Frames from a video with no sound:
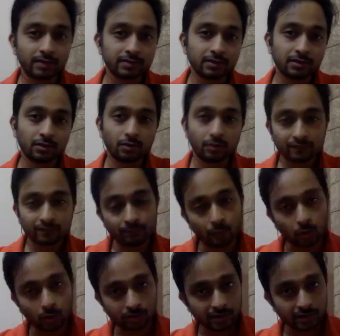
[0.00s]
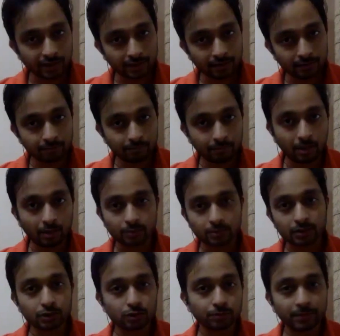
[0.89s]
a lot of modeling
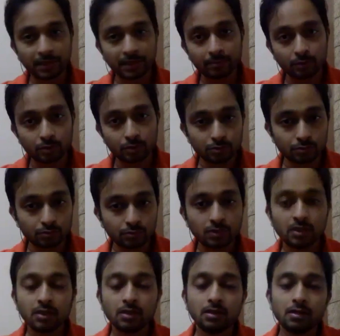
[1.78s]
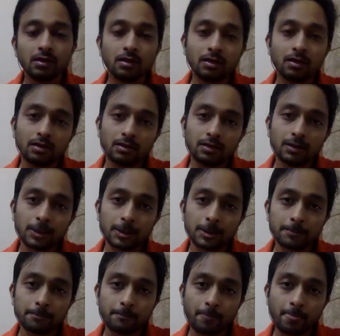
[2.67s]
power to be able to uh,
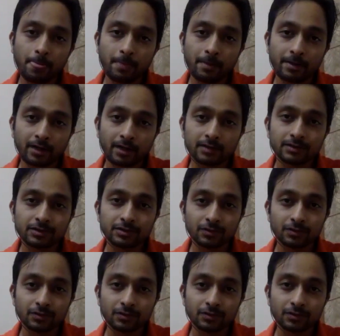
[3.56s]
run.